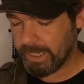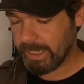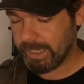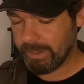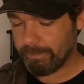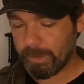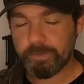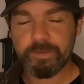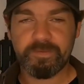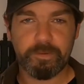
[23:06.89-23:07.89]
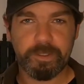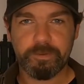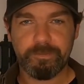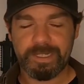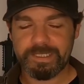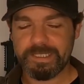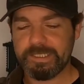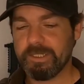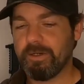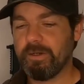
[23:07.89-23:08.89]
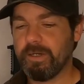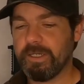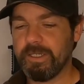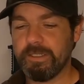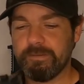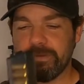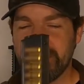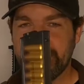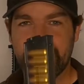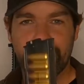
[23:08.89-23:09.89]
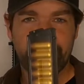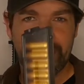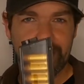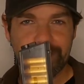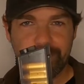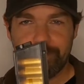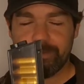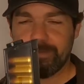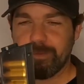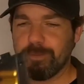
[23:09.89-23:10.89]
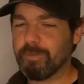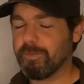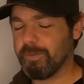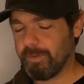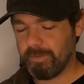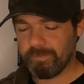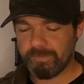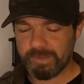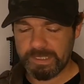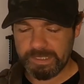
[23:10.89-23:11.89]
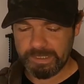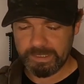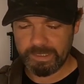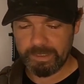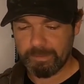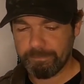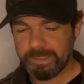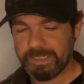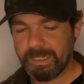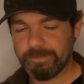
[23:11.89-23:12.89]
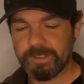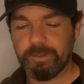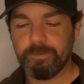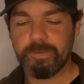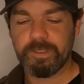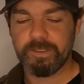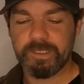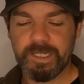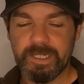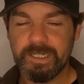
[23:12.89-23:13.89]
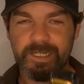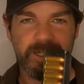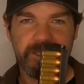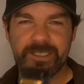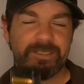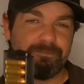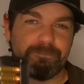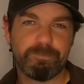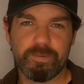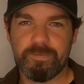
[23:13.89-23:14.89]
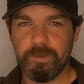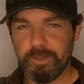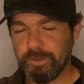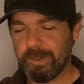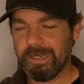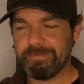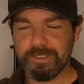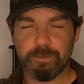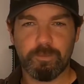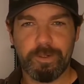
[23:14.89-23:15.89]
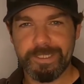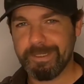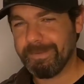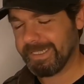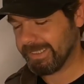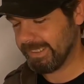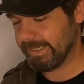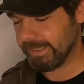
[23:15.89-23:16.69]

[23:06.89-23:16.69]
Both are very good magazines. I need to get my hands on a few more of the mid caps though, because I just prefer not having to wind the magazine